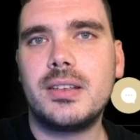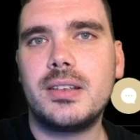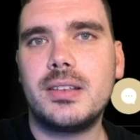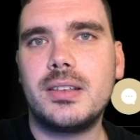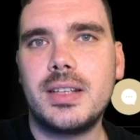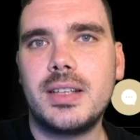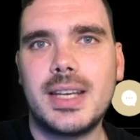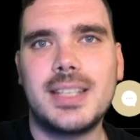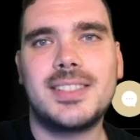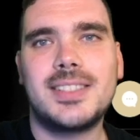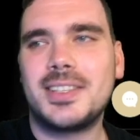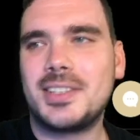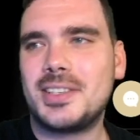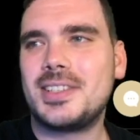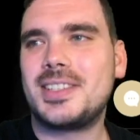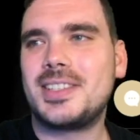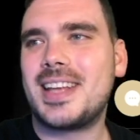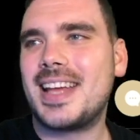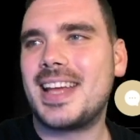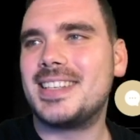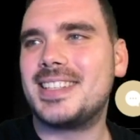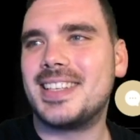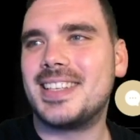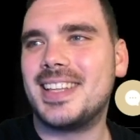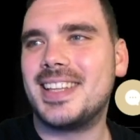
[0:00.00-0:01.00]
Yes, I just
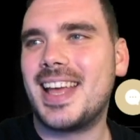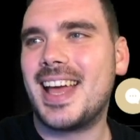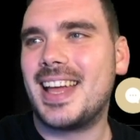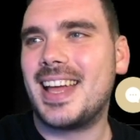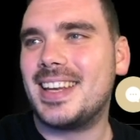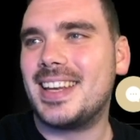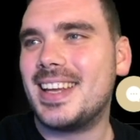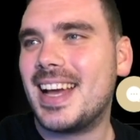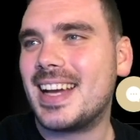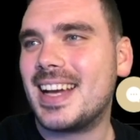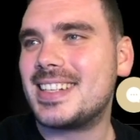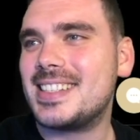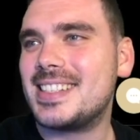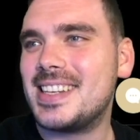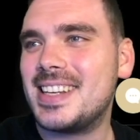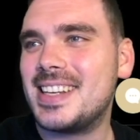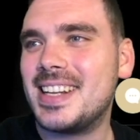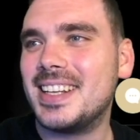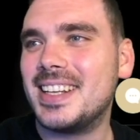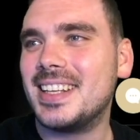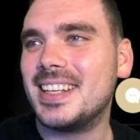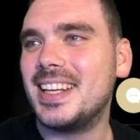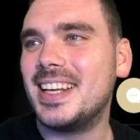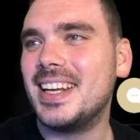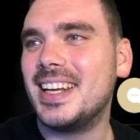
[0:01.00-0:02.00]
answered that
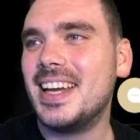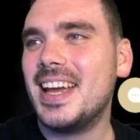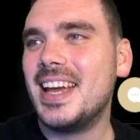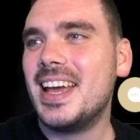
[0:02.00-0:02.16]
accidentally.